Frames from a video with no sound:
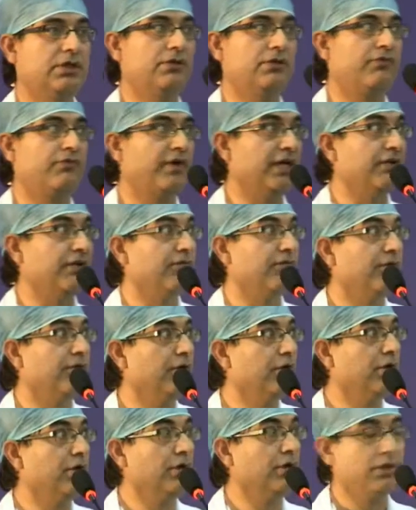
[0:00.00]
5.
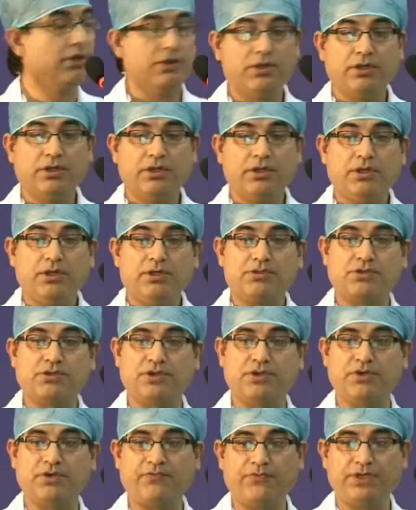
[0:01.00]

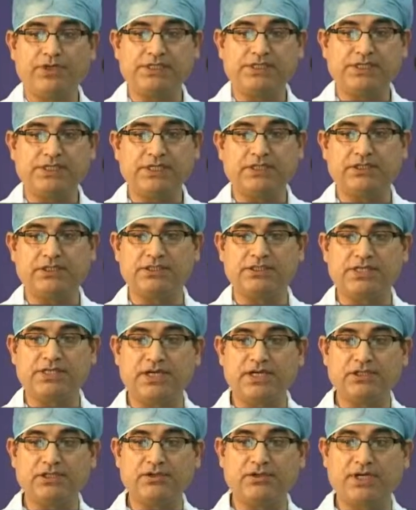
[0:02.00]
So if we see
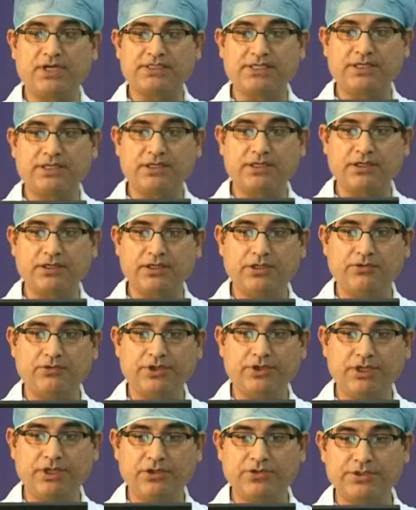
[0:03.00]
descending thoracic
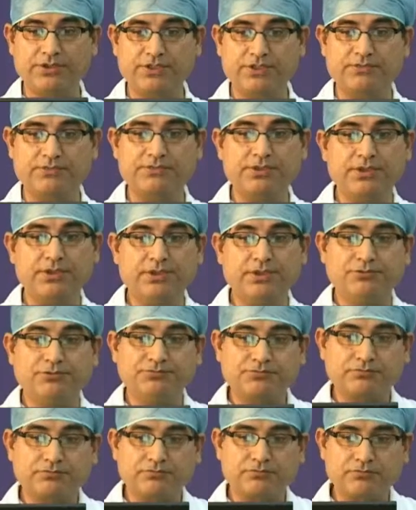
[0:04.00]
aortic aneurysms,
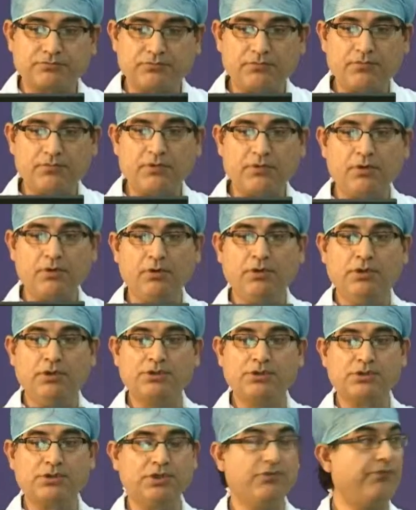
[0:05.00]

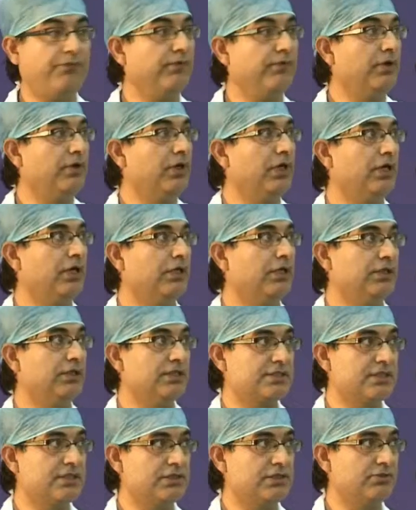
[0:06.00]
so if
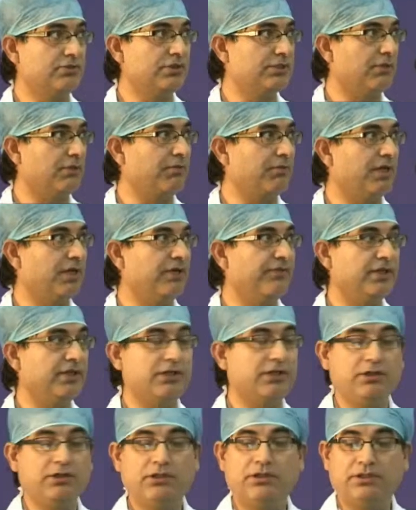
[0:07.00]
distal to the
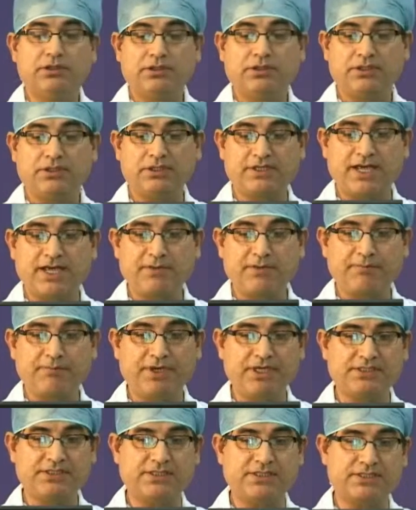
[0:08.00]
subclavian, the type
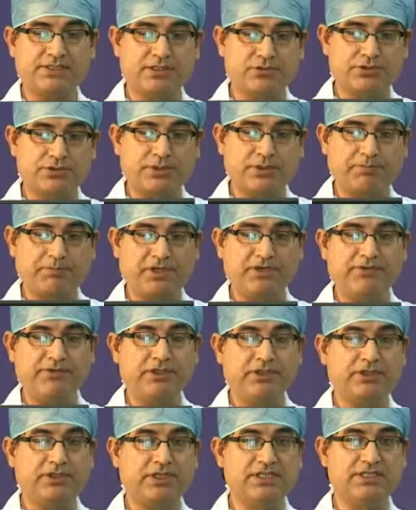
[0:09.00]
A is distal to
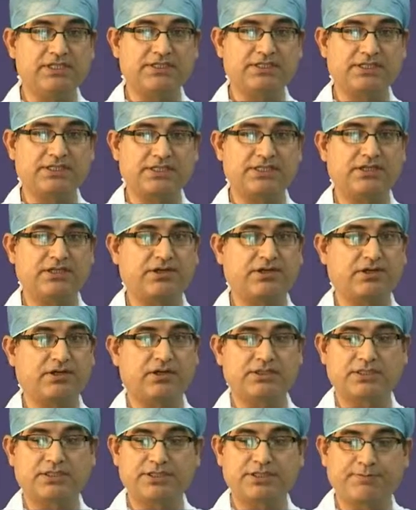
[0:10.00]
subclavian till the 6th
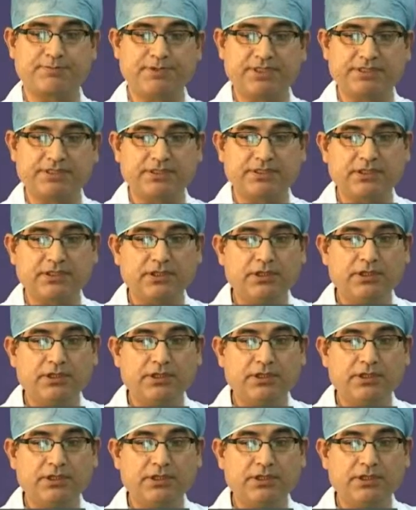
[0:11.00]
intercostal space,